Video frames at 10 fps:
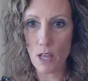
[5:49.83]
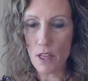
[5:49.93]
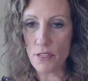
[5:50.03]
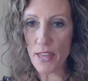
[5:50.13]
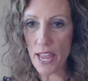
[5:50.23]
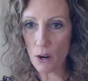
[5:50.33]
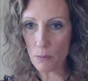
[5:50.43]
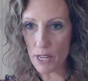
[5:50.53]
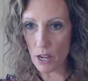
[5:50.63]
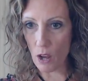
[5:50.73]
There
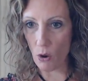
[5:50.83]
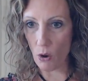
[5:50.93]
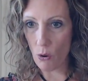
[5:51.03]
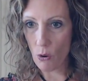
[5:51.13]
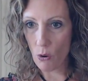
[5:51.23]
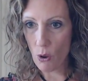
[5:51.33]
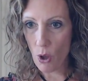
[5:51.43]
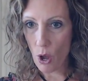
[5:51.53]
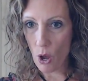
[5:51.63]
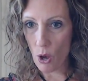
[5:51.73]
we go.
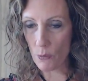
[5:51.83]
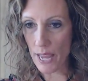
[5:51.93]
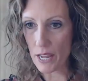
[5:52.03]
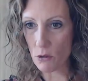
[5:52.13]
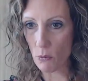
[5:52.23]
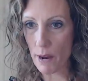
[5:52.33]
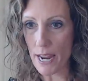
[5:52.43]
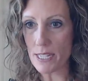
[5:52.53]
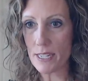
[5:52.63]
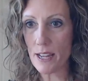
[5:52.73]
Okay,
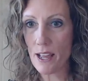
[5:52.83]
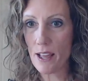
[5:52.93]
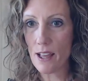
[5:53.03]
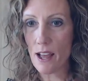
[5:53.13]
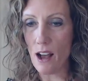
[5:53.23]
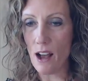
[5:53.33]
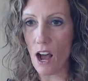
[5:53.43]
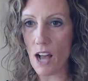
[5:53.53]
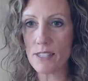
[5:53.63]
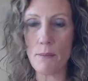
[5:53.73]
great.
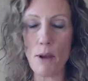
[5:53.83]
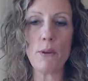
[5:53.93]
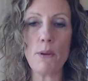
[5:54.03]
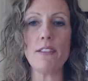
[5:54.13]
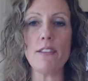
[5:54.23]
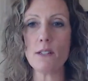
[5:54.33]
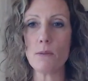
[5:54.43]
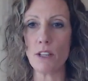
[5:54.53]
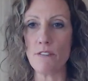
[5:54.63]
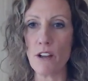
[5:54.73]
Awesome. Okay, this is
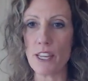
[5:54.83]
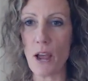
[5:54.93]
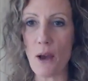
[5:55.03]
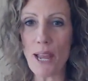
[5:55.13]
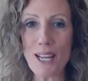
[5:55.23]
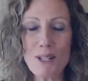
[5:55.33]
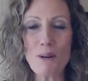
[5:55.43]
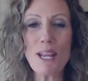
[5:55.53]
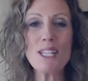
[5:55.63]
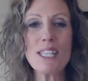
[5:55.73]
really funky. Okay, so
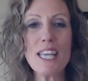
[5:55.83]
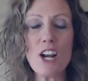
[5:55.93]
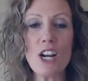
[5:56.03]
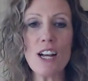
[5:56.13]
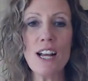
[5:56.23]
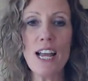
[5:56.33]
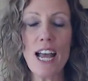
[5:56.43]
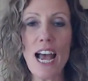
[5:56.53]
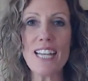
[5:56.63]
is there a